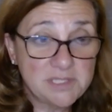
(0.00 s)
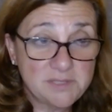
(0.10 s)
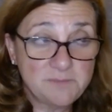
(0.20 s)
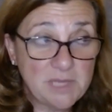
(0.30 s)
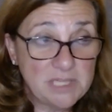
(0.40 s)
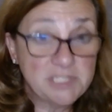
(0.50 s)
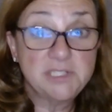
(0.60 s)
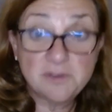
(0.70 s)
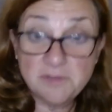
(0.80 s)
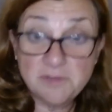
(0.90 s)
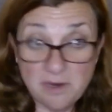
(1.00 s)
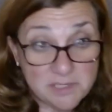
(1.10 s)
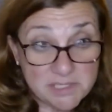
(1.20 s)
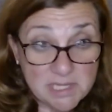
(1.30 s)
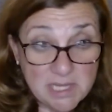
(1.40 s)
the patients are
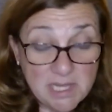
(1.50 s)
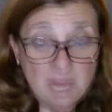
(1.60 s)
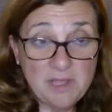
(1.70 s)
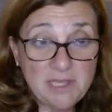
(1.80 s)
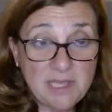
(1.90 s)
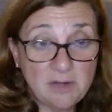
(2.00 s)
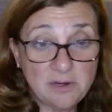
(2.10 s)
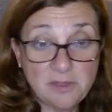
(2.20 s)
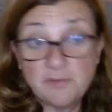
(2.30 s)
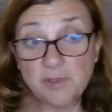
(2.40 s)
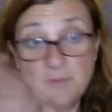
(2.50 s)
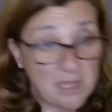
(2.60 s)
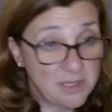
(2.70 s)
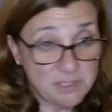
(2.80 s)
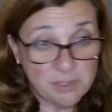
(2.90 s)
theirs, and they get on a
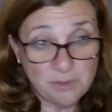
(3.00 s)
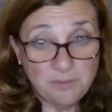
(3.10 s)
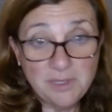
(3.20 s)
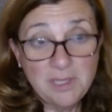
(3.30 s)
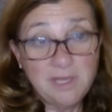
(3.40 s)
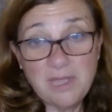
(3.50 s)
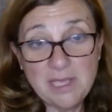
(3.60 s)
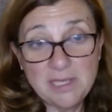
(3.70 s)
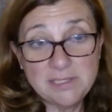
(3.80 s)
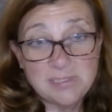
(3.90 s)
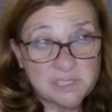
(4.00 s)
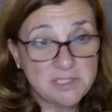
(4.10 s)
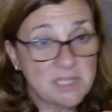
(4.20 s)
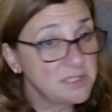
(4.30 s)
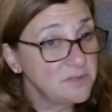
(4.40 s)
3-way Zoom. And so it
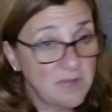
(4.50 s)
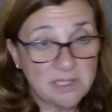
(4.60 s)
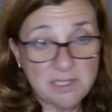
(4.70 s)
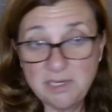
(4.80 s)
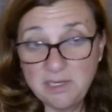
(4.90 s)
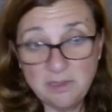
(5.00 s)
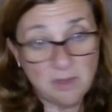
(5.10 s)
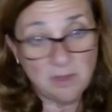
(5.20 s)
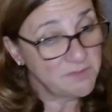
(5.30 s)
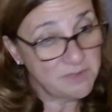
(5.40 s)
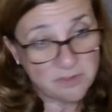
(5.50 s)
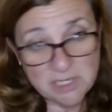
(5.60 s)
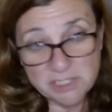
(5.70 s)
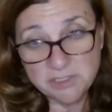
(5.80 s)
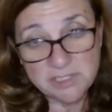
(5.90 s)
doesn't violate any laws of
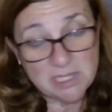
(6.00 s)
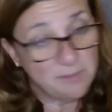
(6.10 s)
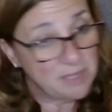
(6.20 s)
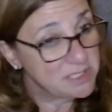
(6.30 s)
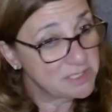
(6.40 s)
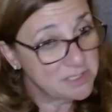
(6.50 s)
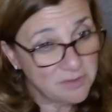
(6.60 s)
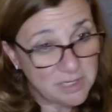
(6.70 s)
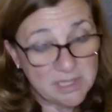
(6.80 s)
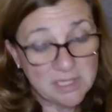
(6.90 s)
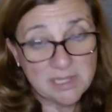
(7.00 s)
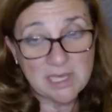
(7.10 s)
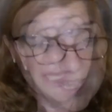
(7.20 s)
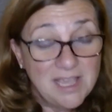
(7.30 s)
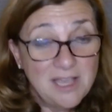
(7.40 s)
international telemedicine or anything like
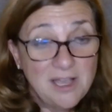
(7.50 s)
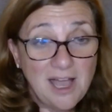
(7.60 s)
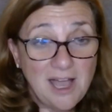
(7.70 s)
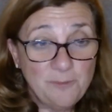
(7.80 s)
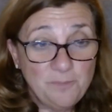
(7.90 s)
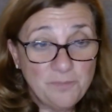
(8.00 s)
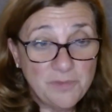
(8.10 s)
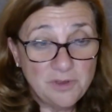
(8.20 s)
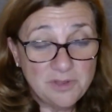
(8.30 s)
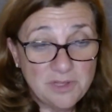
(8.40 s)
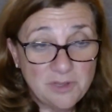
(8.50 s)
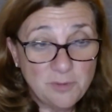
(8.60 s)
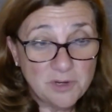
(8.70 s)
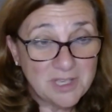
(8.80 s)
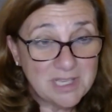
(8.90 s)
that. The
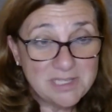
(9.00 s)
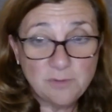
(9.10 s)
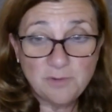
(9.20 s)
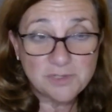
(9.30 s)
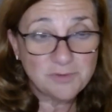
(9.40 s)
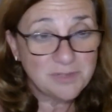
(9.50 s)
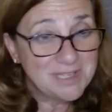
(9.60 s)
UberDoc India works really